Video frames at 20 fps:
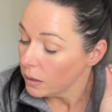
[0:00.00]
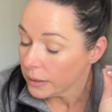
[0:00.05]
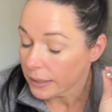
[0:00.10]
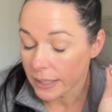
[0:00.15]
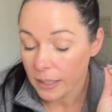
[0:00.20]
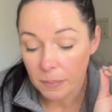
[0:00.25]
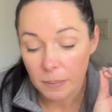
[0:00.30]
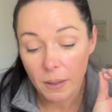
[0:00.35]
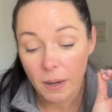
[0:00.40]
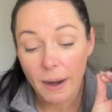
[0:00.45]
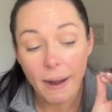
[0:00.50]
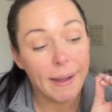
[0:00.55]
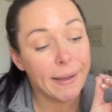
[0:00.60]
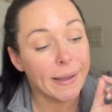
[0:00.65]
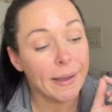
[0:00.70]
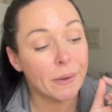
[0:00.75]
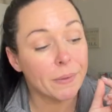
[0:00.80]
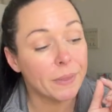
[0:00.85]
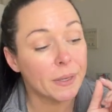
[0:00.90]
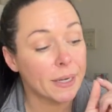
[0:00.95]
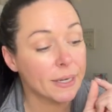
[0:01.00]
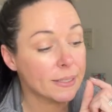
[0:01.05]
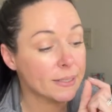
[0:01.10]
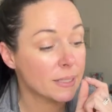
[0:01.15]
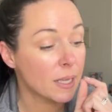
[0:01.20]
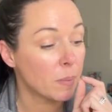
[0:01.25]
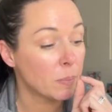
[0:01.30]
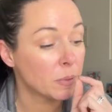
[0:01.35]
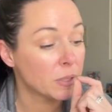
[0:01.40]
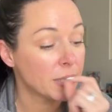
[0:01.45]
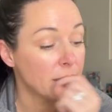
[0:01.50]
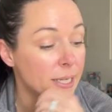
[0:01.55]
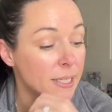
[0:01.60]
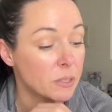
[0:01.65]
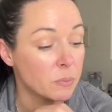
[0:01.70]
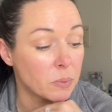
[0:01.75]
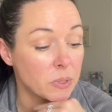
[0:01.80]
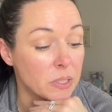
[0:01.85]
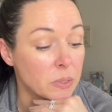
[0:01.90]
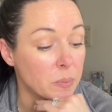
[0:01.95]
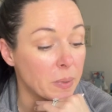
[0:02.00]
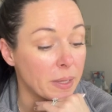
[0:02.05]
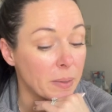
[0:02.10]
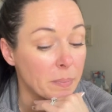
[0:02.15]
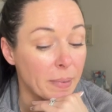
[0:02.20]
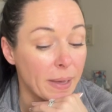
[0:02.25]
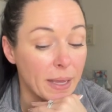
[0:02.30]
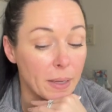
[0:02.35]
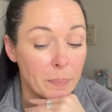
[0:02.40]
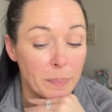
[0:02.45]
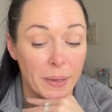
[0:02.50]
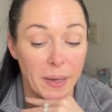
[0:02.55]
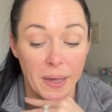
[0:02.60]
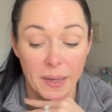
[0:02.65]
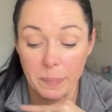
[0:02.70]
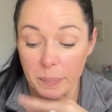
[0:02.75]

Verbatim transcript: keep our eye out in the next couple days. We'll swing back by.